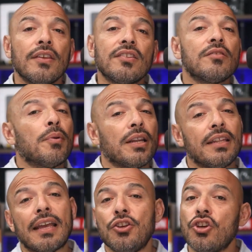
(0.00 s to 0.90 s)
is money
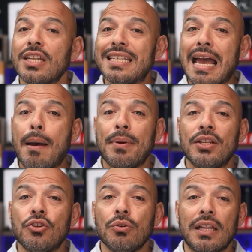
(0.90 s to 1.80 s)
that you can tap
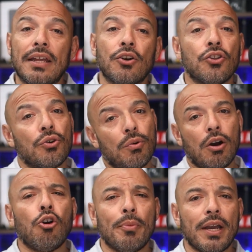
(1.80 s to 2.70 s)
into later through a
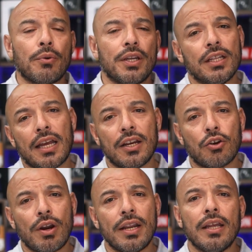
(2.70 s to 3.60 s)
home equity line of
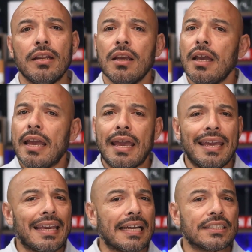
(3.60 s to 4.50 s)
credit, a
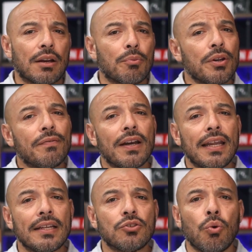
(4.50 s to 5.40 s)
cash out
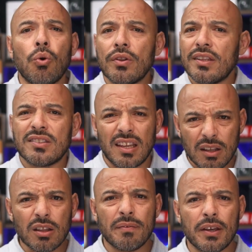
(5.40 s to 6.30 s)
refinance, or the
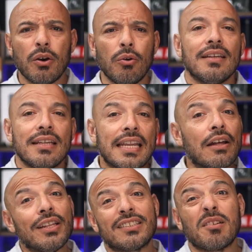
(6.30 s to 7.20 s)
sale of the home. Now,
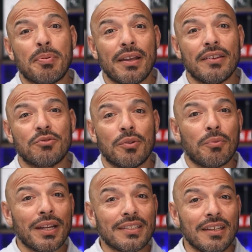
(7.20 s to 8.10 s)
let's compare this with
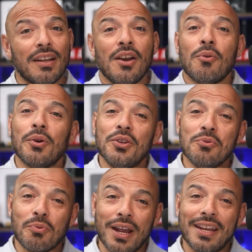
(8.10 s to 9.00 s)
renting. When
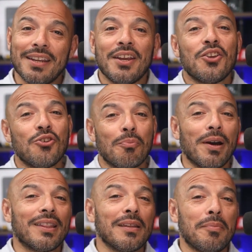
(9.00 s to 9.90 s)
you rent, your
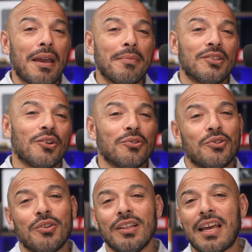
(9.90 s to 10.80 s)
monthly payments go
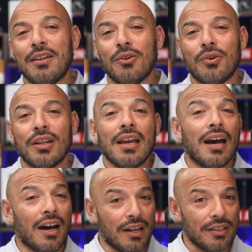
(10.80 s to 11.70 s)
to the landlord.
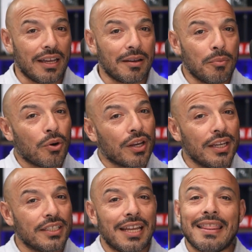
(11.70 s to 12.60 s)
Unlike a
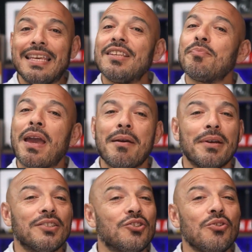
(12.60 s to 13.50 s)
mortgage, these
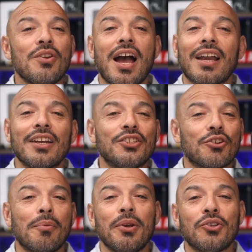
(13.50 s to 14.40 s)
payments do not
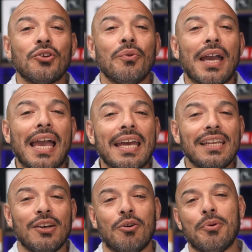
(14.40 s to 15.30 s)
contribute to
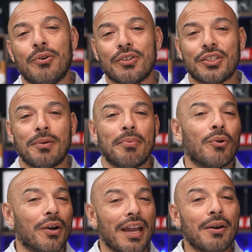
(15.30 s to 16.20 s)
any homeownership
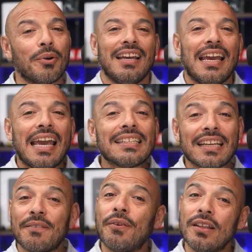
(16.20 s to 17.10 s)
or equity. It's
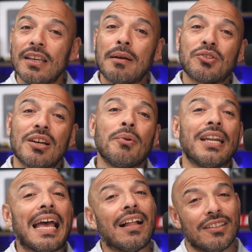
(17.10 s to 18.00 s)
like filling up
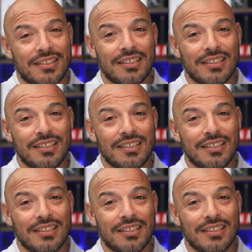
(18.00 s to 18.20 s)
someone else's